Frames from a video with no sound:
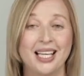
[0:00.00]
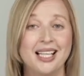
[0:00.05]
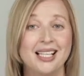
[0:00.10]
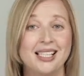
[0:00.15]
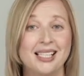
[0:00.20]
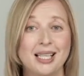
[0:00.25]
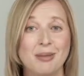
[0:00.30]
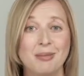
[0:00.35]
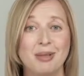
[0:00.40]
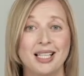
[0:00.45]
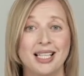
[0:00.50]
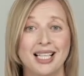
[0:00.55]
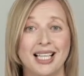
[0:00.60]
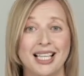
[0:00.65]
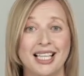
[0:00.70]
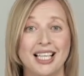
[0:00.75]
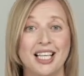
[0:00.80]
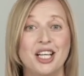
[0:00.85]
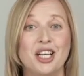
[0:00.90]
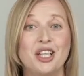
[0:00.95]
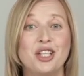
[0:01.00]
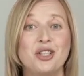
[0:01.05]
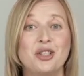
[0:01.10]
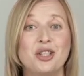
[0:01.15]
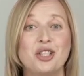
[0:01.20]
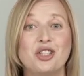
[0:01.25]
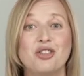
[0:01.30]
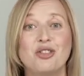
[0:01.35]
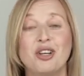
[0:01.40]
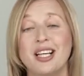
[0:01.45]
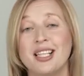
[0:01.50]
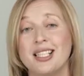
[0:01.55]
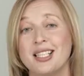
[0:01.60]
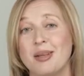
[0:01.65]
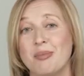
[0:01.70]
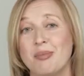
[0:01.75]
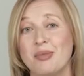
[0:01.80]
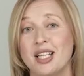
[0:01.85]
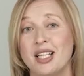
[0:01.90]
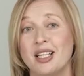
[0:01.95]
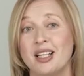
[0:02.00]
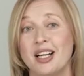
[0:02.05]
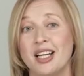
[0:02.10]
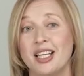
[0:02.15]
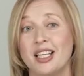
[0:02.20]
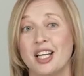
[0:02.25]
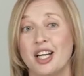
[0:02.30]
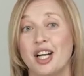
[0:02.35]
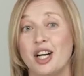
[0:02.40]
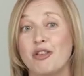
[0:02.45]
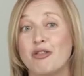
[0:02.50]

Similarly, you could try something like